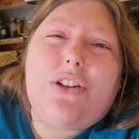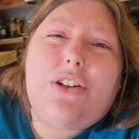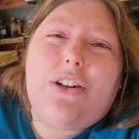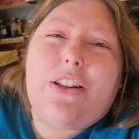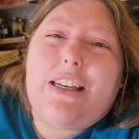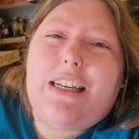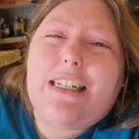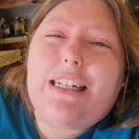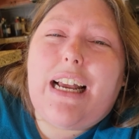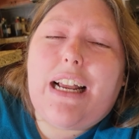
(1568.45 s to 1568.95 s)
or
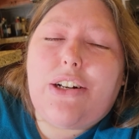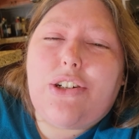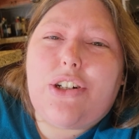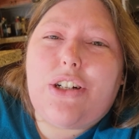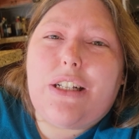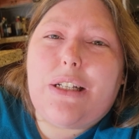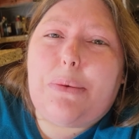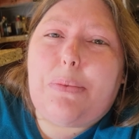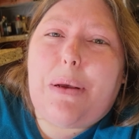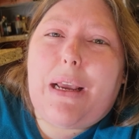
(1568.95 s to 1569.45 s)
the
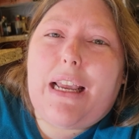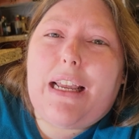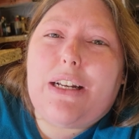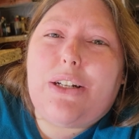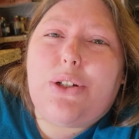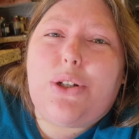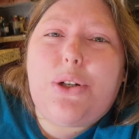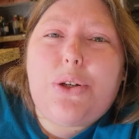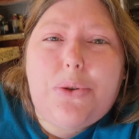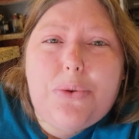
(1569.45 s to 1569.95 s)
attention span
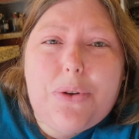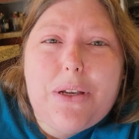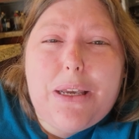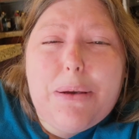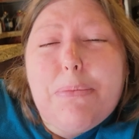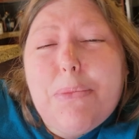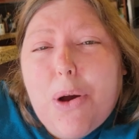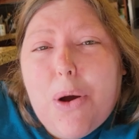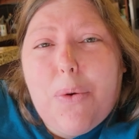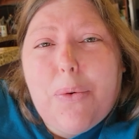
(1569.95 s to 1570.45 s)
to
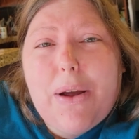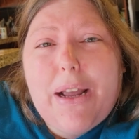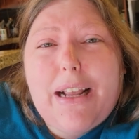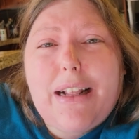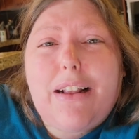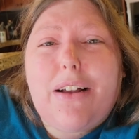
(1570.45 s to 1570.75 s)
keep going.